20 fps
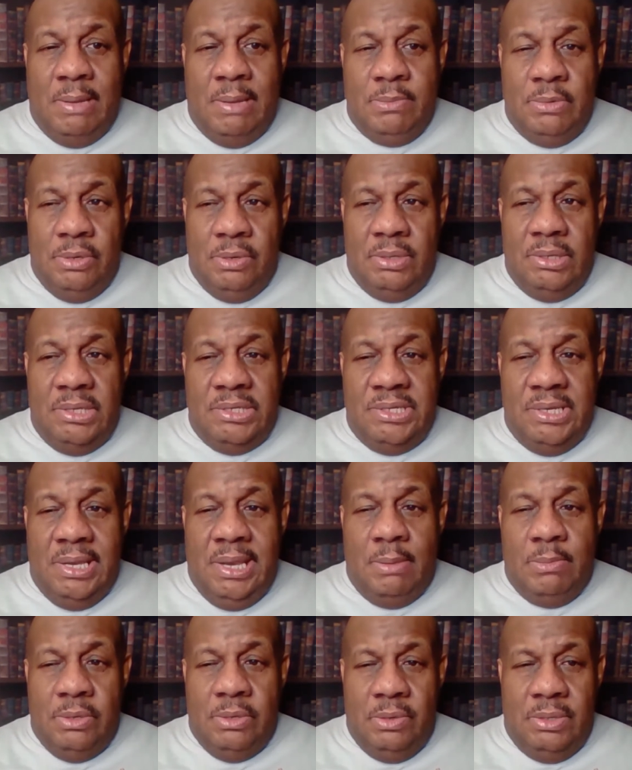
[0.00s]
I'm going to jail.
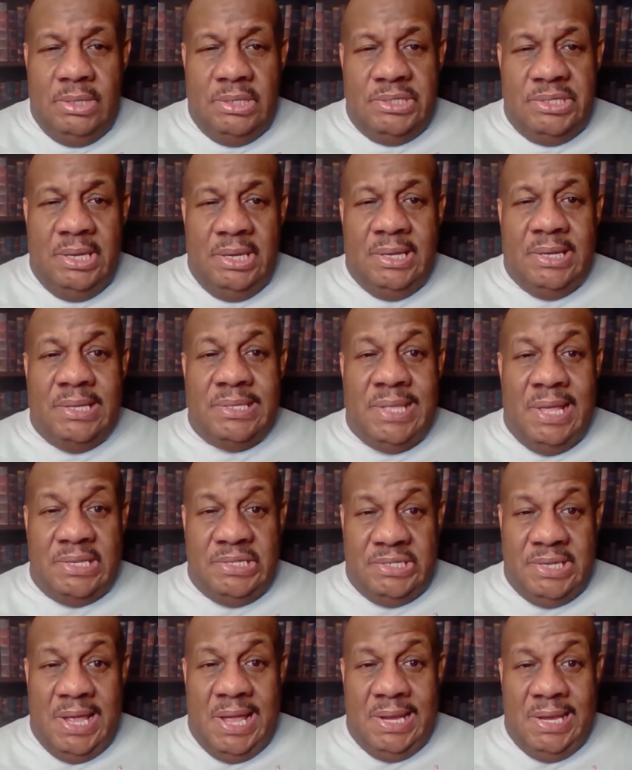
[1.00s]
I'm going to jail because I
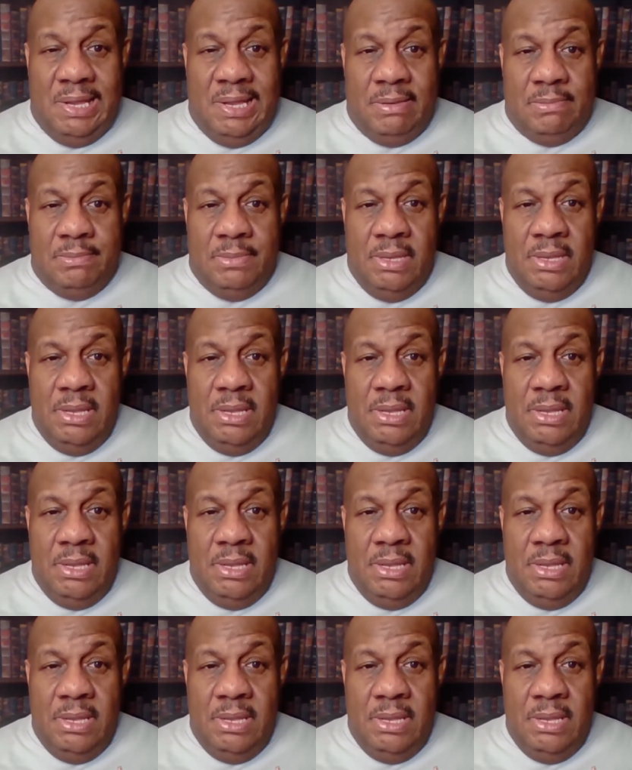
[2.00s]
shot him."